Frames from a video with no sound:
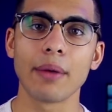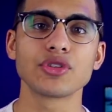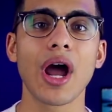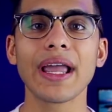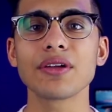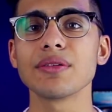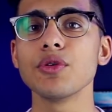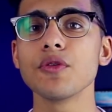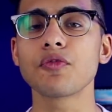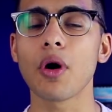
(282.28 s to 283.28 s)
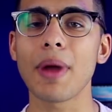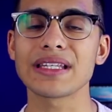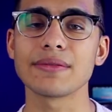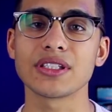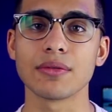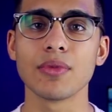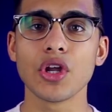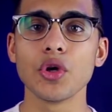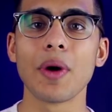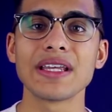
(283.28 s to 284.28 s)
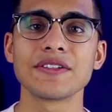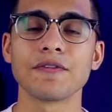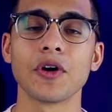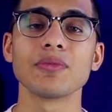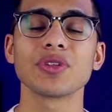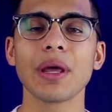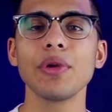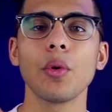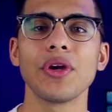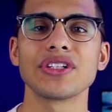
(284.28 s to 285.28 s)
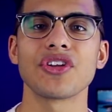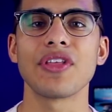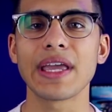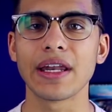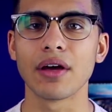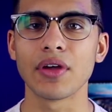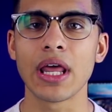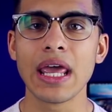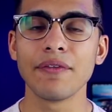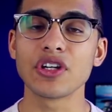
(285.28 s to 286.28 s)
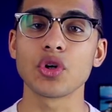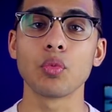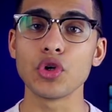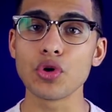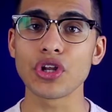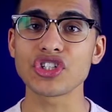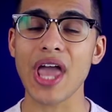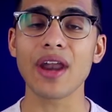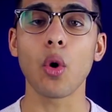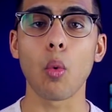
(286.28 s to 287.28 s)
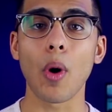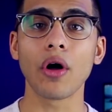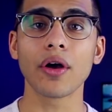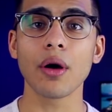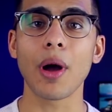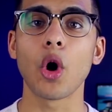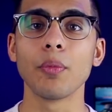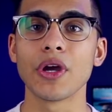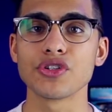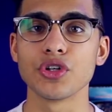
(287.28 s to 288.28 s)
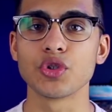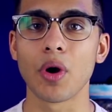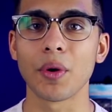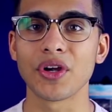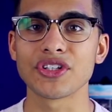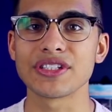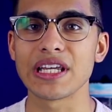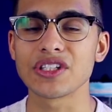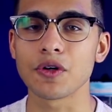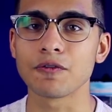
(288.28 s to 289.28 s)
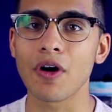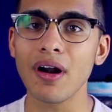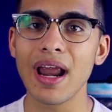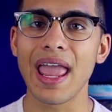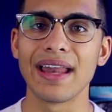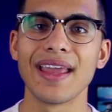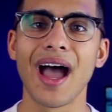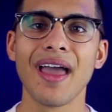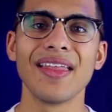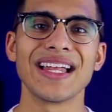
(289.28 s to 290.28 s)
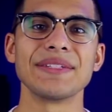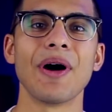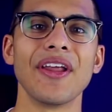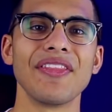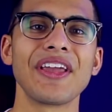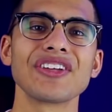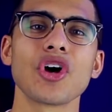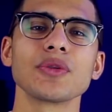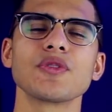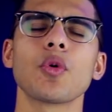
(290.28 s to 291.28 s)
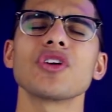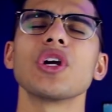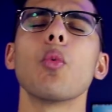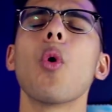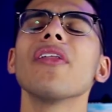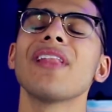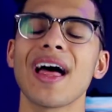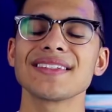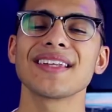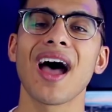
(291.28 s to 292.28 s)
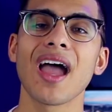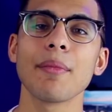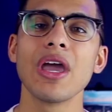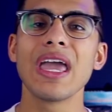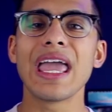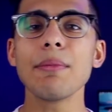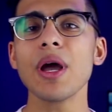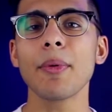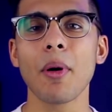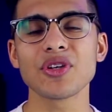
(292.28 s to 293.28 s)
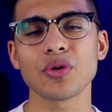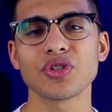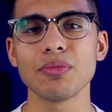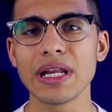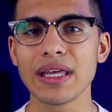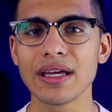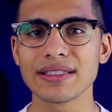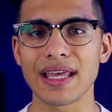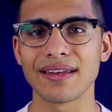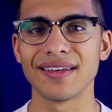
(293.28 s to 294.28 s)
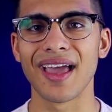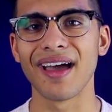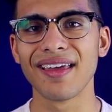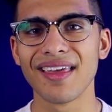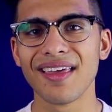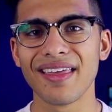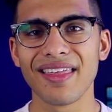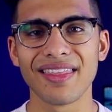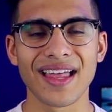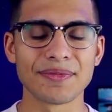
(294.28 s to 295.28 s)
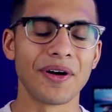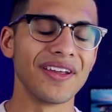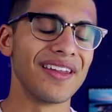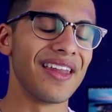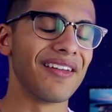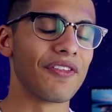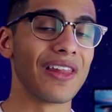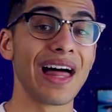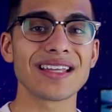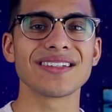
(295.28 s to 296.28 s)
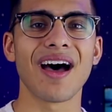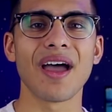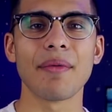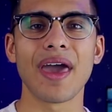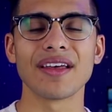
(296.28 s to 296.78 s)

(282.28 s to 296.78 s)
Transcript: I'm trying out some new formats and some new ways to film, so let me know what you guys are thinking of it. If you guys are new to the channel, welcome. I hope you guys are enjoying what you guys are seeing so far. And yeah, that's about it. Thank you guys all so much for watching one last time. Hit me up on my social medias, and yeah, that's about it for the last time.